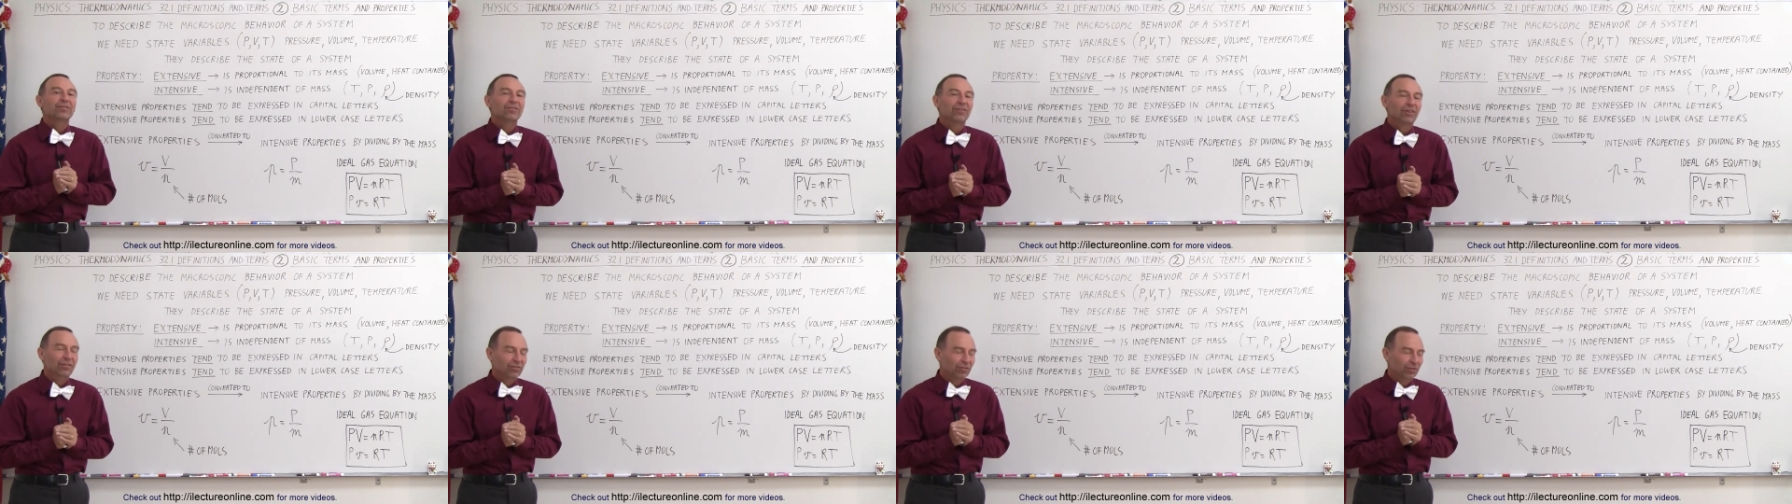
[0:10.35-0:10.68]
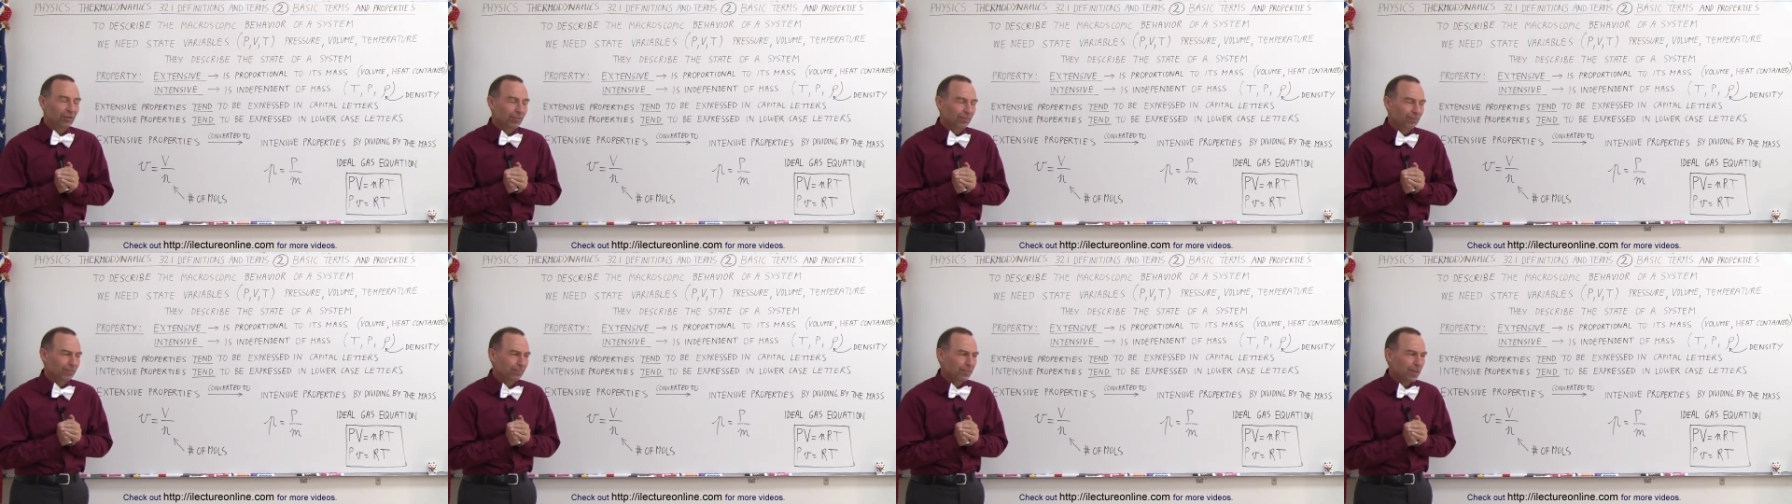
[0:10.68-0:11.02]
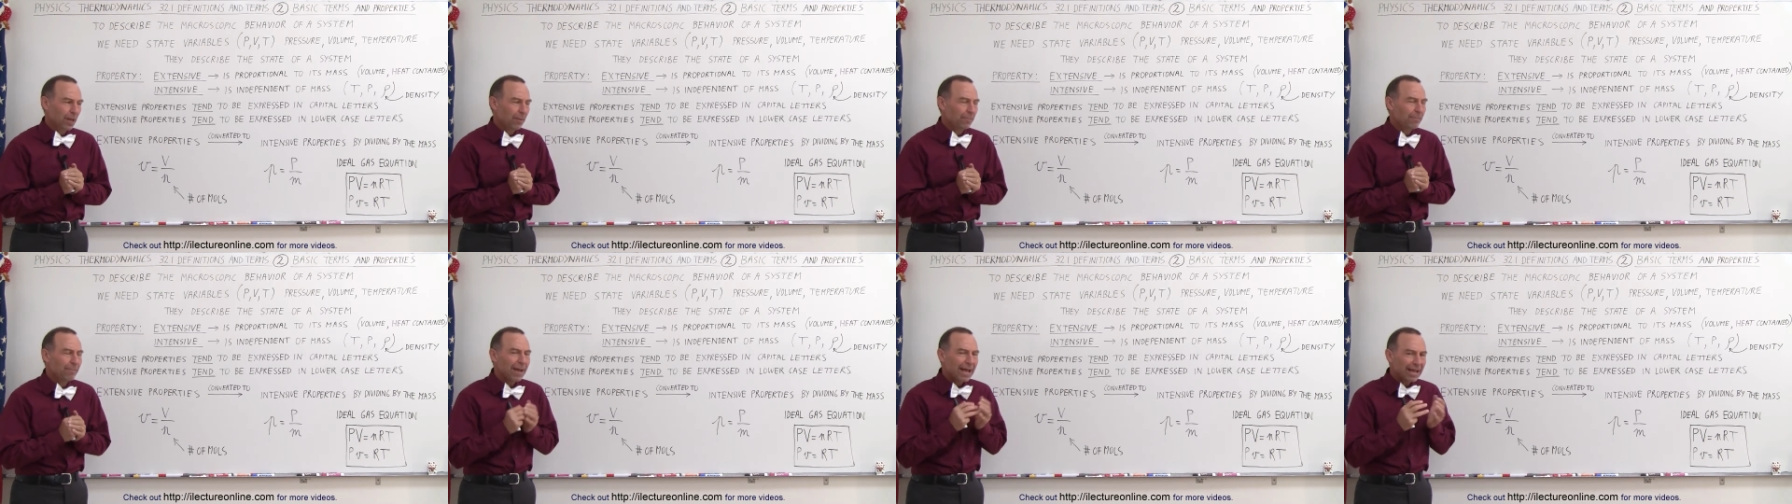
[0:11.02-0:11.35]
system.
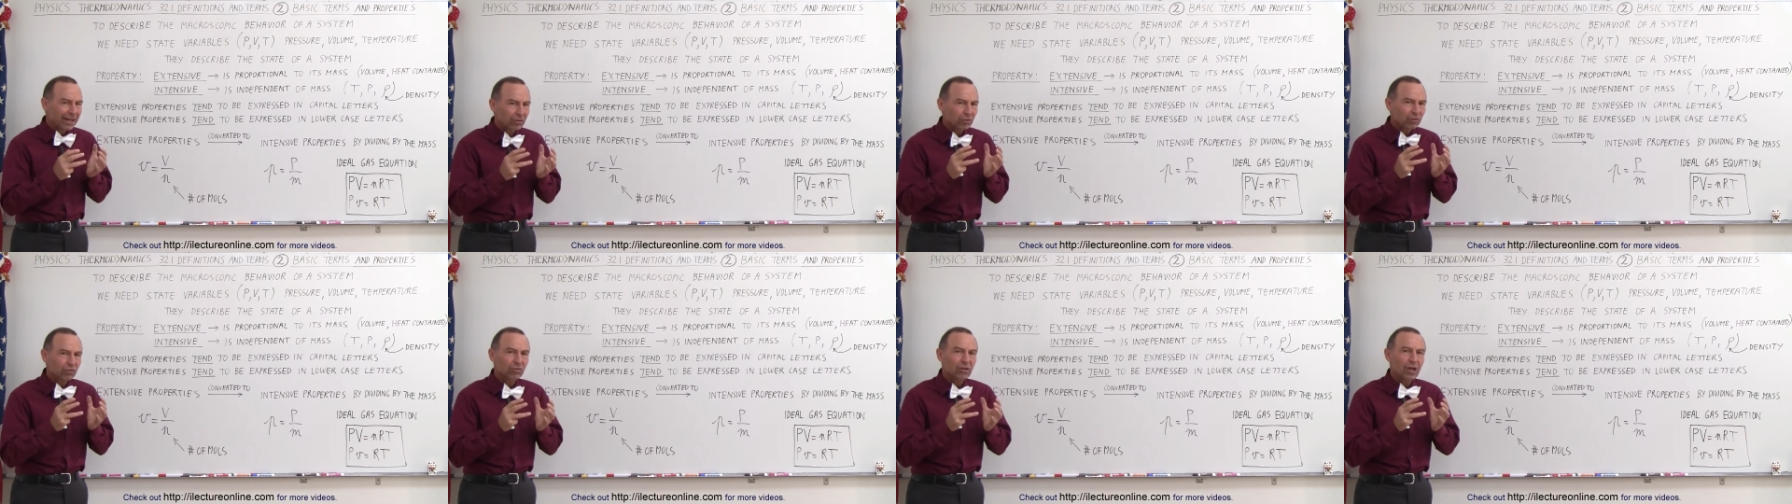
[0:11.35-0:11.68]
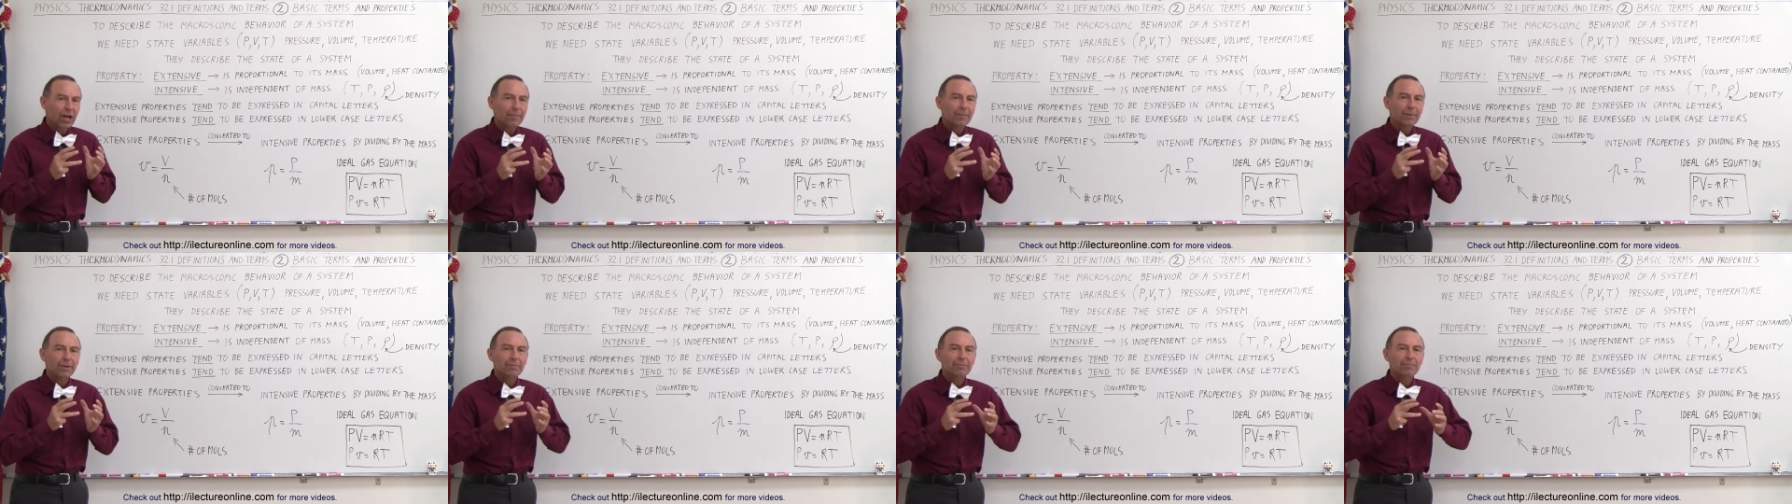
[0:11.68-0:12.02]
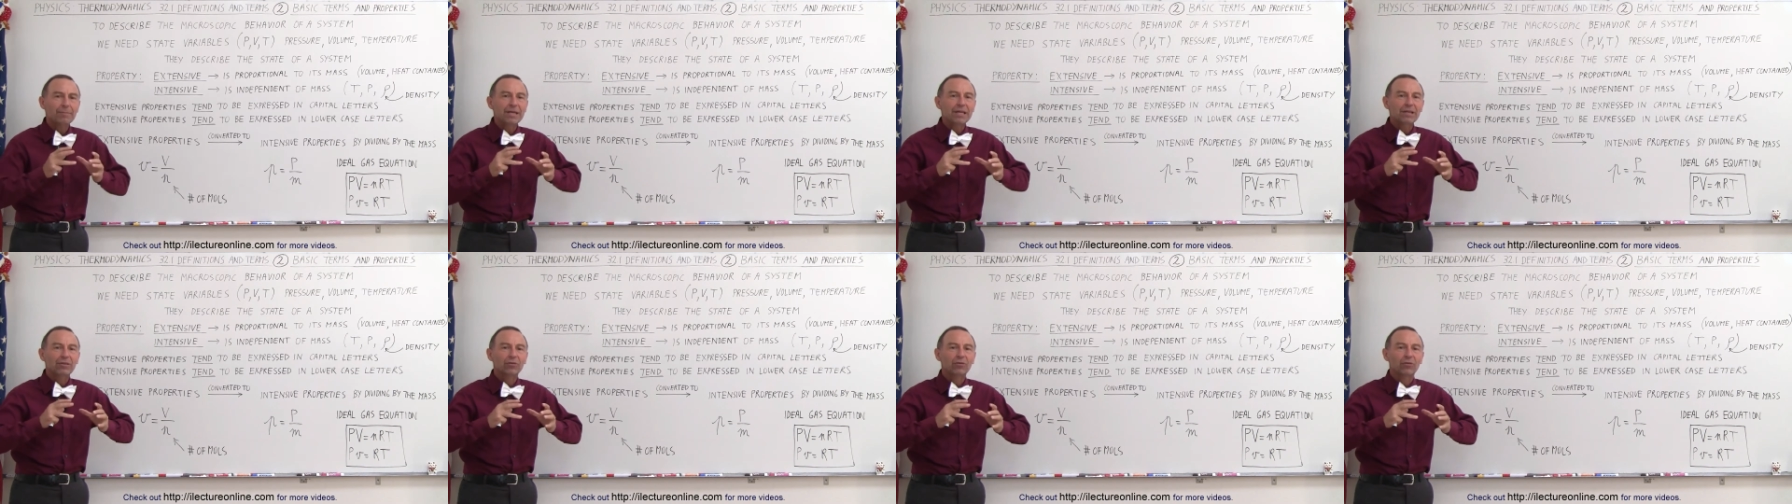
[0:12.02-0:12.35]
Now, macroscopic
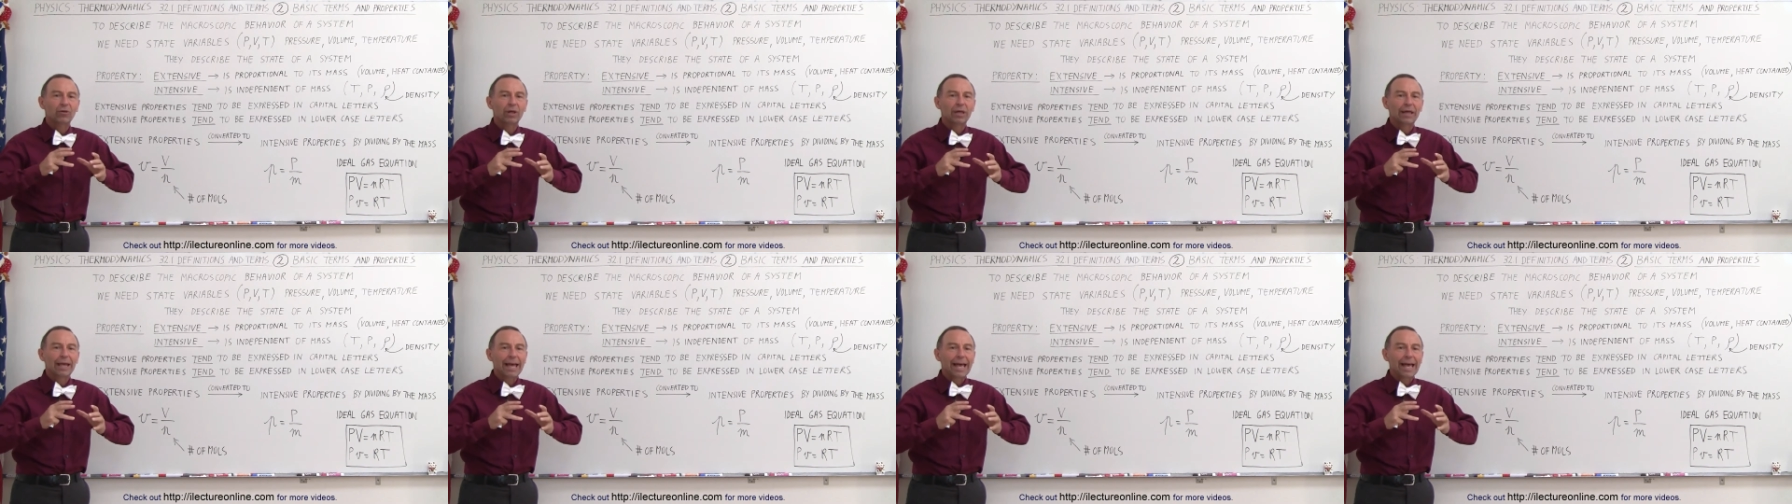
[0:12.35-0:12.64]
means